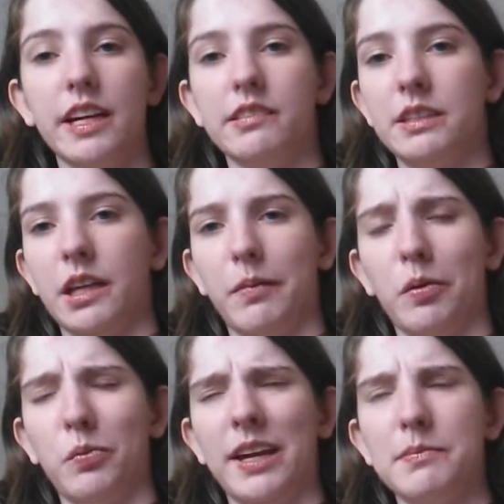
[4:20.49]
I've seen, like,
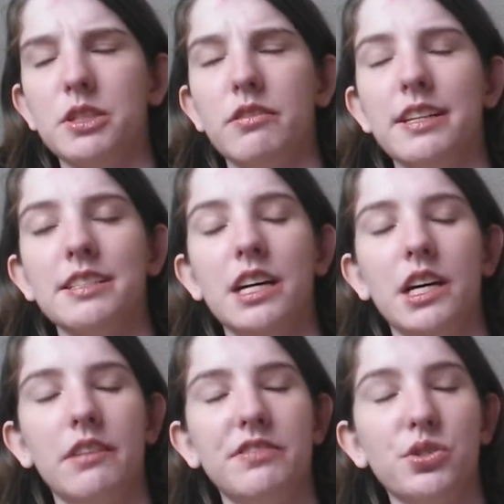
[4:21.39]
maybe one episode of this,
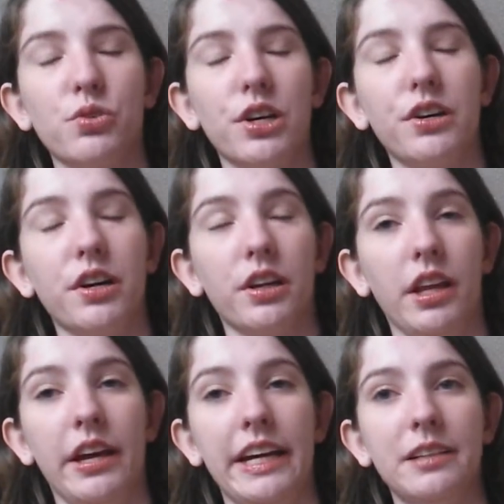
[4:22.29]
of Sword Art
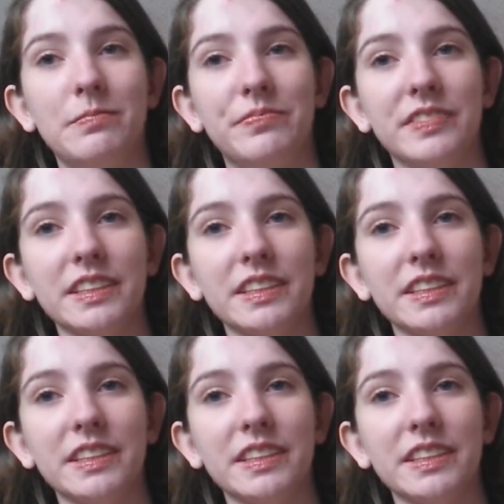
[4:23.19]
Online.